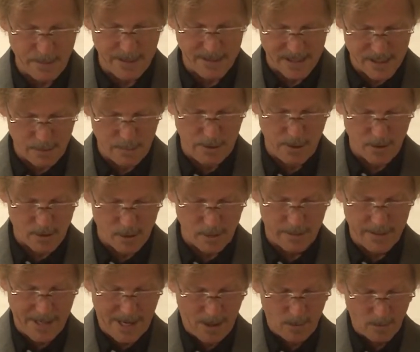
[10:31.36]
being spiritual
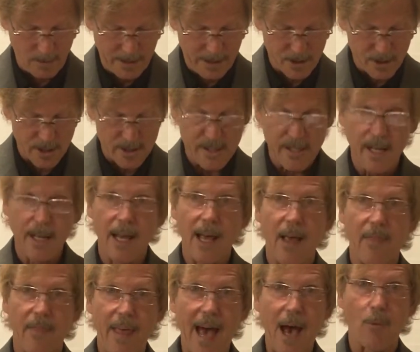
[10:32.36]
but not religious.
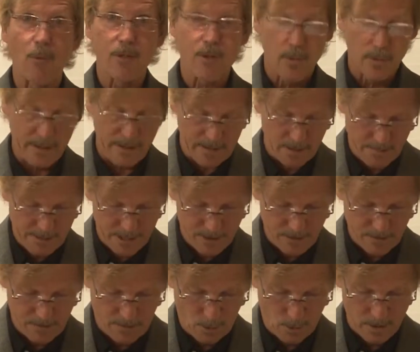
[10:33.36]
That was really the
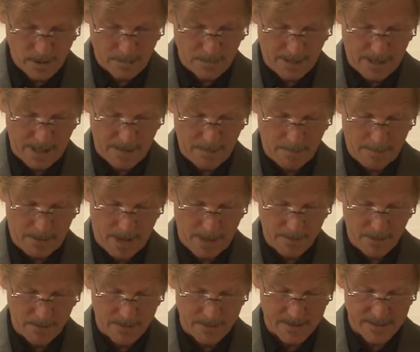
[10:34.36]
major force behind the
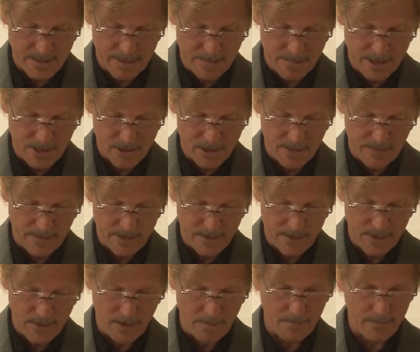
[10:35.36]
popular dissemination of the
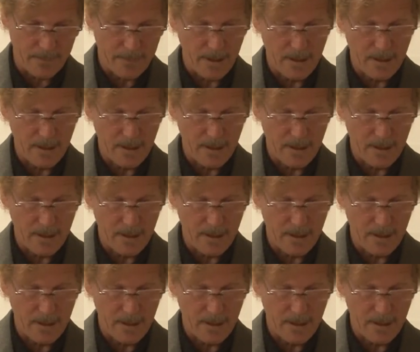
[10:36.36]
term.